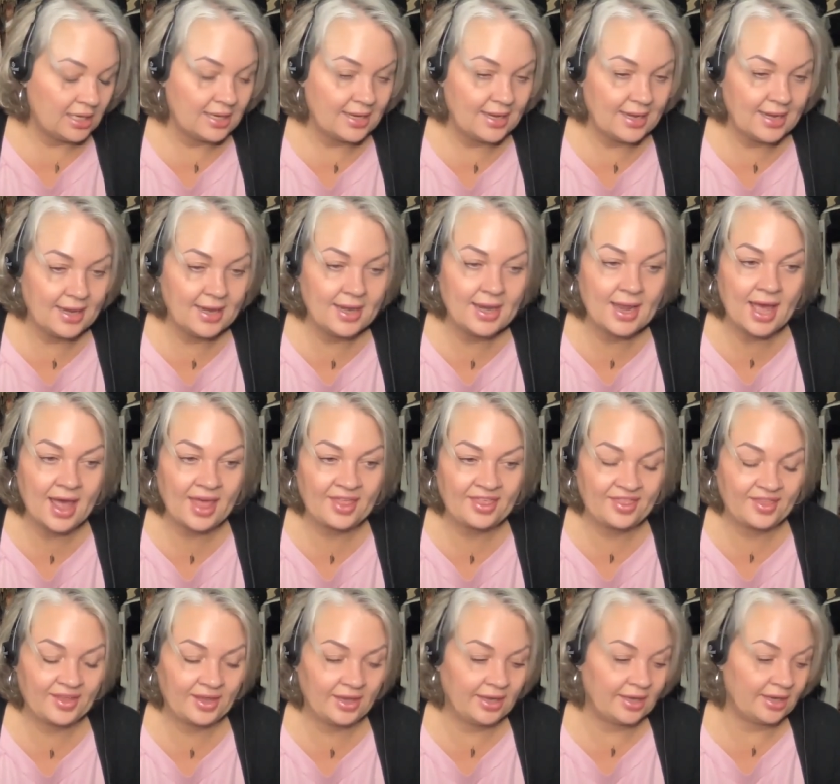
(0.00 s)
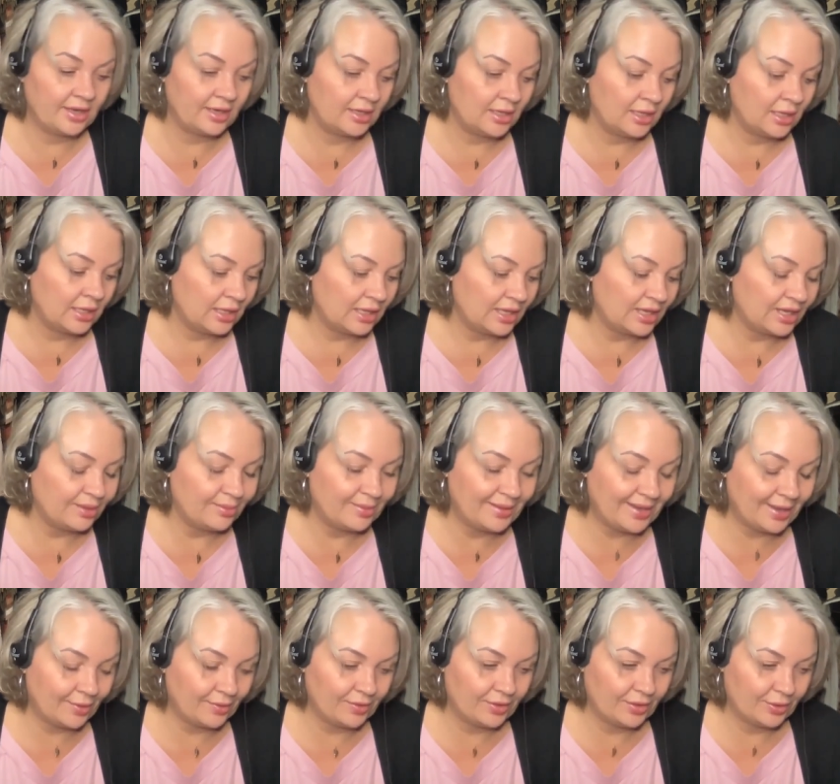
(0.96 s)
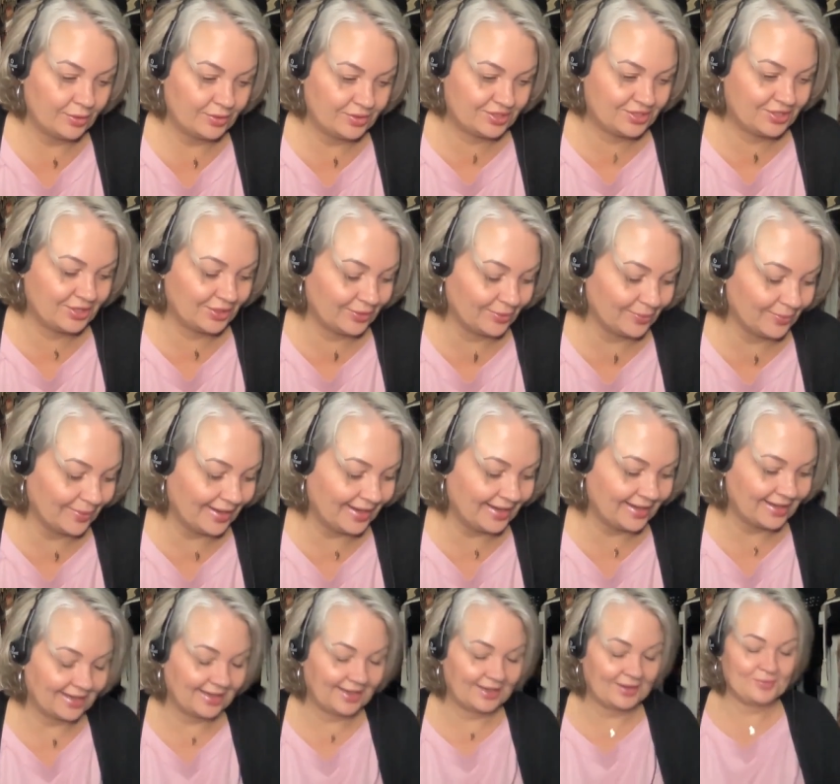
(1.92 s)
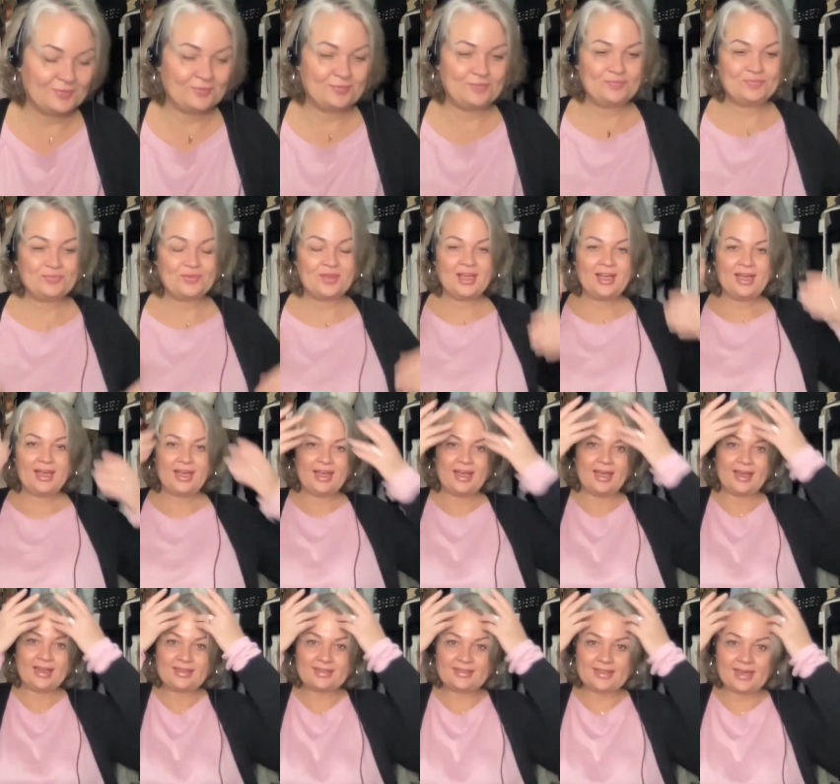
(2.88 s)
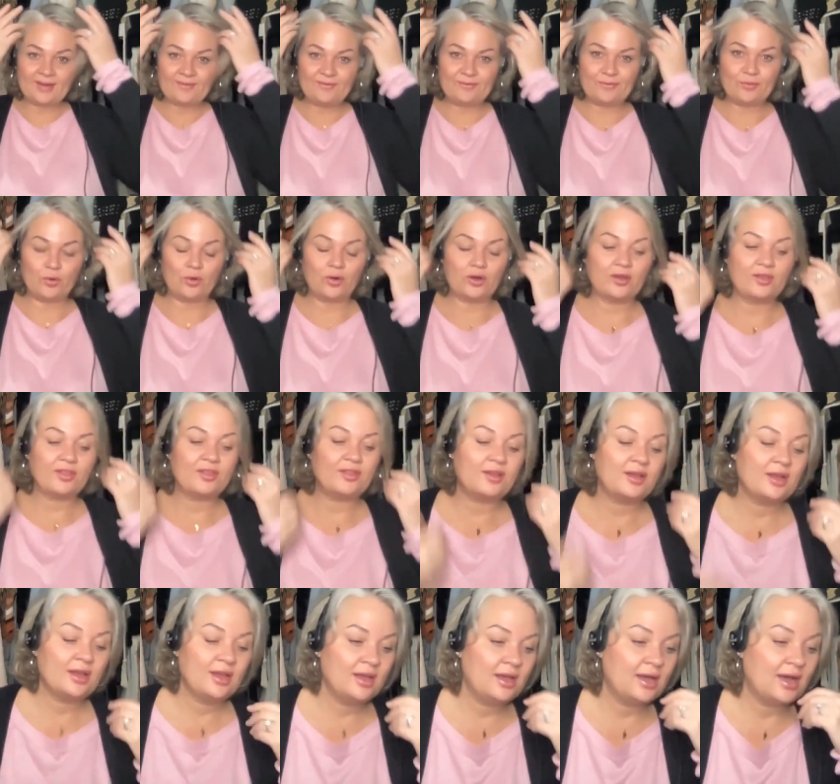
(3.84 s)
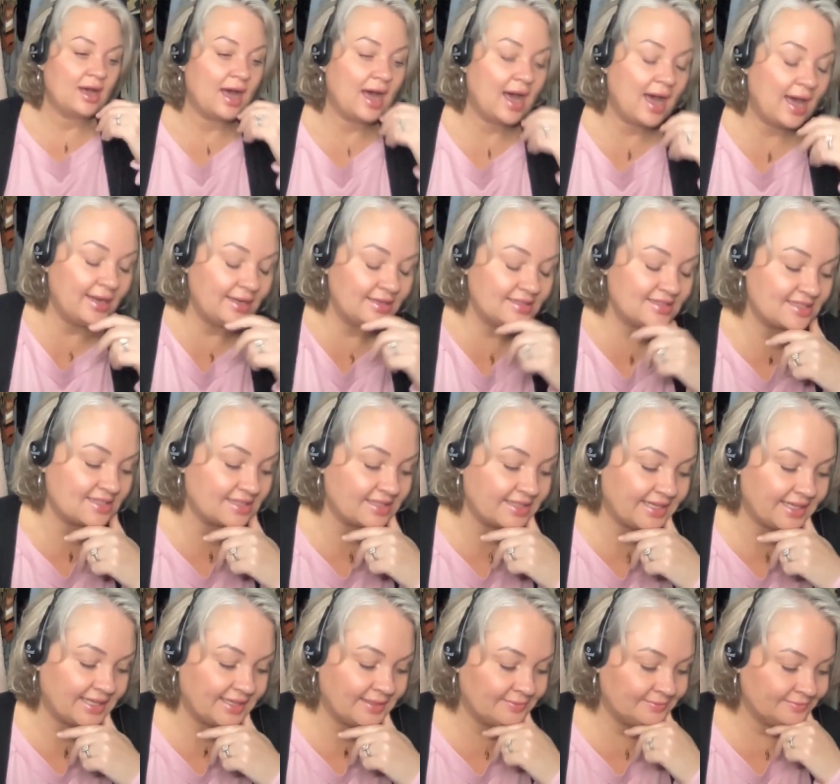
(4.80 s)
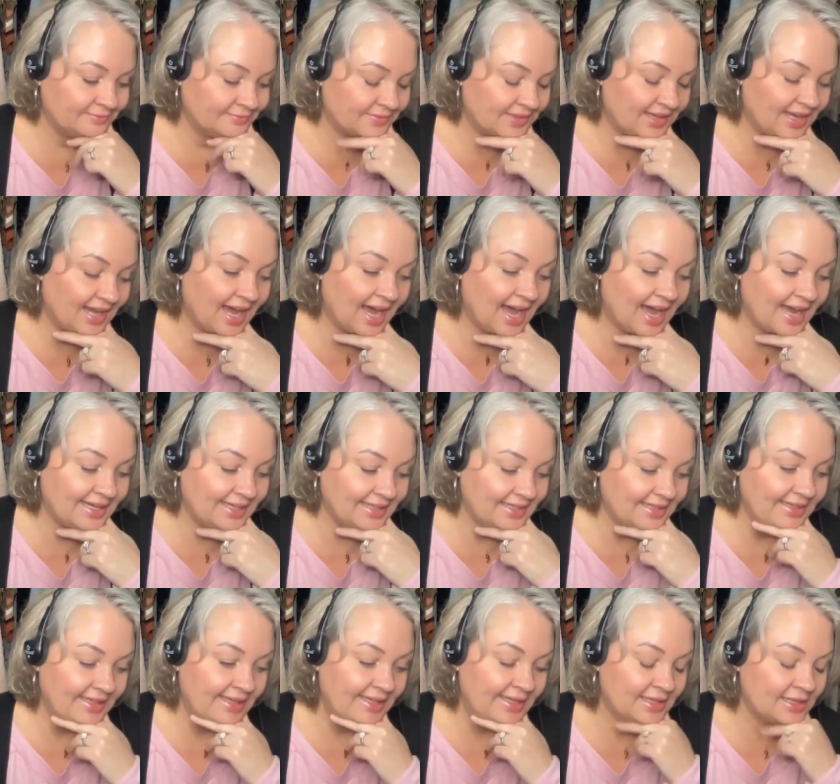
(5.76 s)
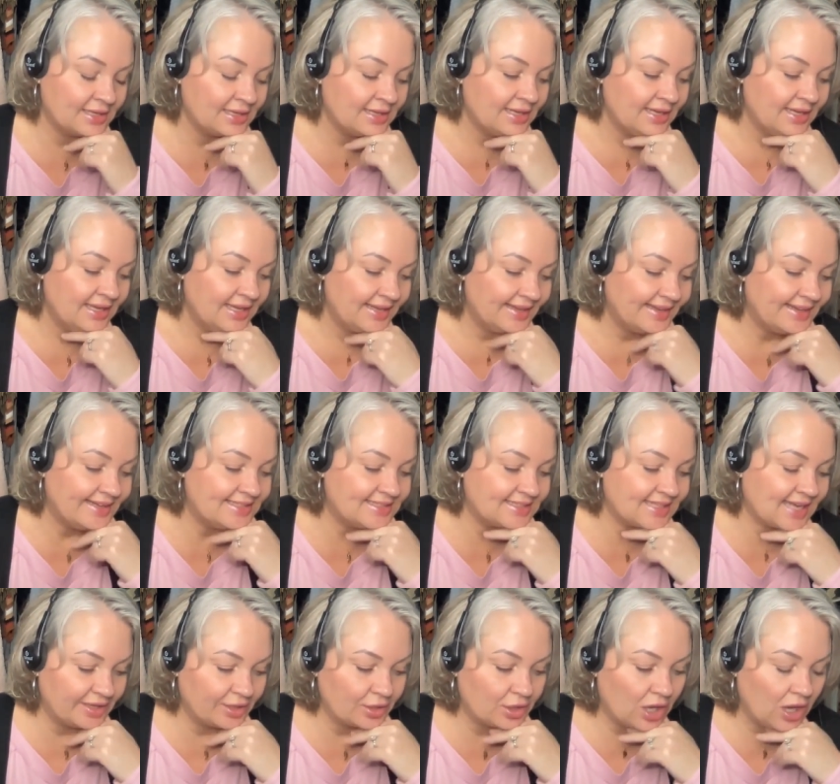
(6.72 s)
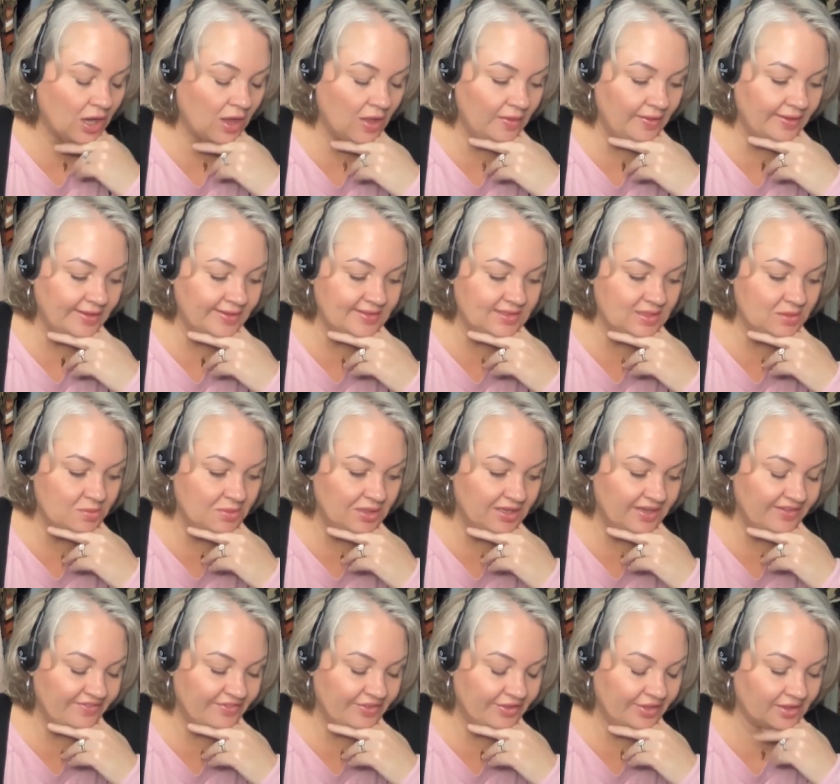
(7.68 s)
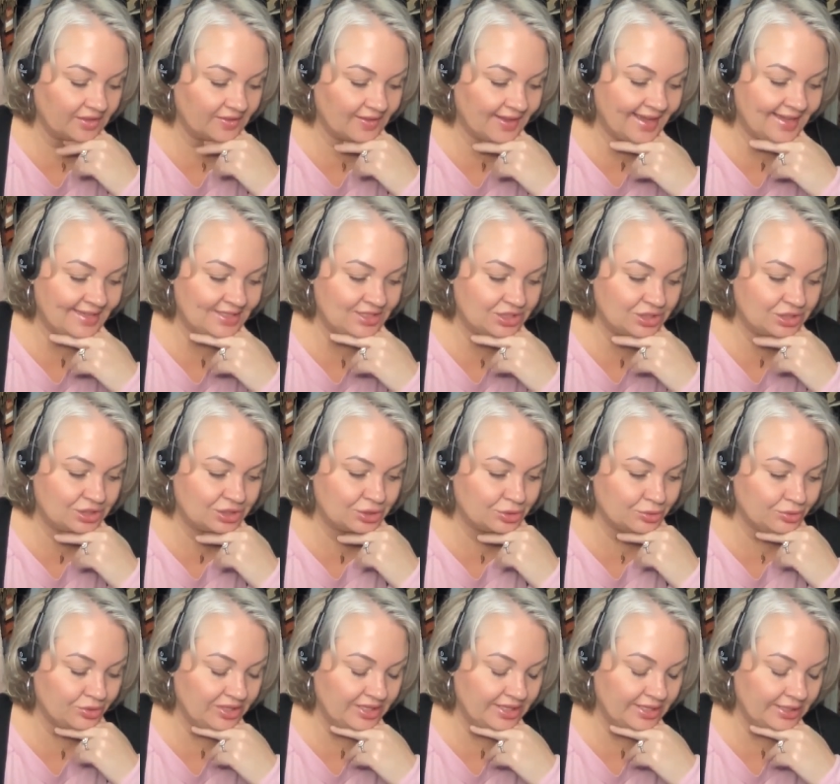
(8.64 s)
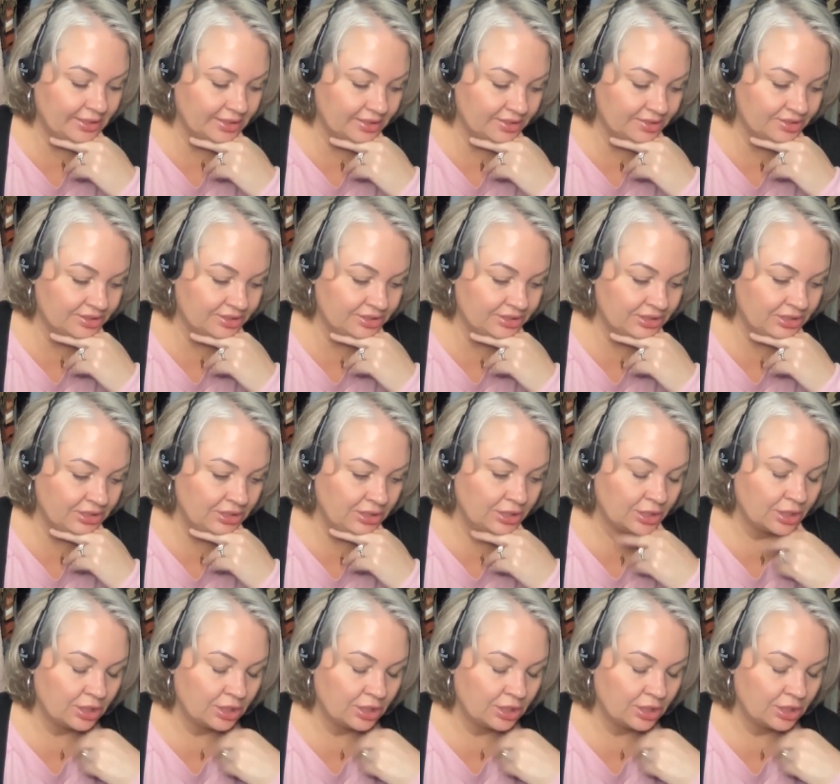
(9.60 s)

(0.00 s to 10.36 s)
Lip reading: nothing about Costa Rica except for honestly, oddly, it's been calling to me for the last 2 years.